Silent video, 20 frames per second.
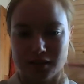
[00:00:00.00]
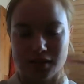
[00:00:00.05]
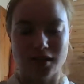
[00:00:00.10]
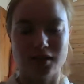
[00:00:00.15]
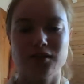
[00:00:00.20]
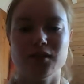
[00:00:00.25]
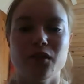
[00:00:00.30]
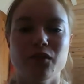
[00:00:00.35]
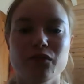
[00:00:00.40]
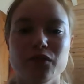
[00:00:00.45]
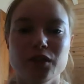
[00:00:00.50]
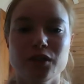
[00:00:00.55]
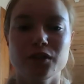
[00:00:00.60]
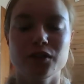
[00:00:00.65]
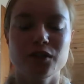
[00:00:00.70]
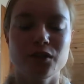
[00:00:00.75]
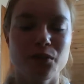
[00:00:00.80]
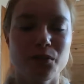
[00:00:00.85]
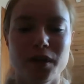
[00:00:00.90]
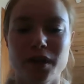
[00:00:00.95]
there's nothing,
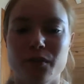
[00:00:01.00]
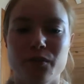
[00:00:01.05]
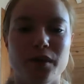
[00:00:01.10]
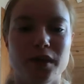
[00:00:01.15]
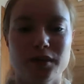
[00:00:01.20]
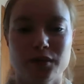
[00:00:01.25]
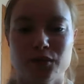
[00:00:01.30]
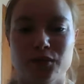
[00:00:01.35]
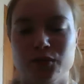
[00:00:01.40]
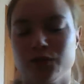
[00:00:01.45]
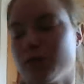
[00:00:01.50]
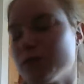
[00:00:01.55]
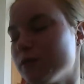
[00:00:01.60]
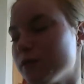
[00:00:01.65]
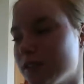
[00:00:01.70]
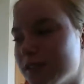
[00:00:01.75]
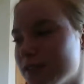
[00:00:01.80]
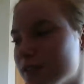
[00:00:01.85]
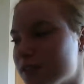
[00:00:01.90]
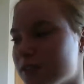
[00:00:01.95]
no matter what you
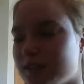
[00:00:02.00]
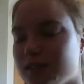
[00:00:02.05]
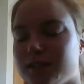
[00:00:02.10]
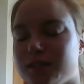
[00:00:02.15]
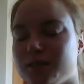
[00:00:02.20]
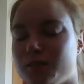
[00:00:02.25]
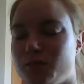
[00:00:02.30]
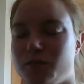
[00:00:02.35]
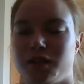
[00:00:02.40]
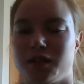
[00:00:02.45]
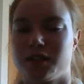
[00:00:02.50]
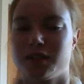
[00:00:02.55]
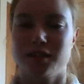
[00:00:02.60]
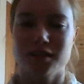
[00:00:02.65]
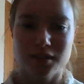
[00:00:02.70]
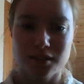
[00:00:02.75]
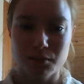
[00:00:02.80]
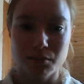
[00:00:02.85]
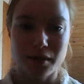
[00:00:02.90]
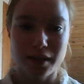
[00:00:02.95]
do, it just doesn't want to
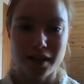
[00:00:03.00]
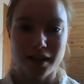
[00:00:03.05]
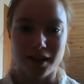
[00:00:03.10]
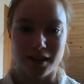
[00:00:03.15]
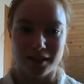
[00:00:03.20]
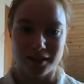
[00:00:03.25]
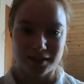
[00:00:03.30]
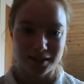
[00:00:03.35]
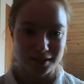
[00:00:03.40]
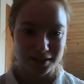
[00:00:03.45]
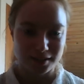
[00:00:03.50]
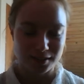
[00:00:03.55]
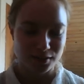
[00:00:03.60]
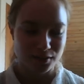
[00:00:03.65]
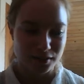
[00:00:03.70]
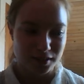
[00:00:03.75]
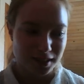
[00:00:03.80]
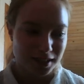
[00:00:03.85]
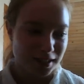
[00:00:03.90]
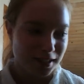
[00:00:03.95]
disappear.
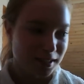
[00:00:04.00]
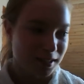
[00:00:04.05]
So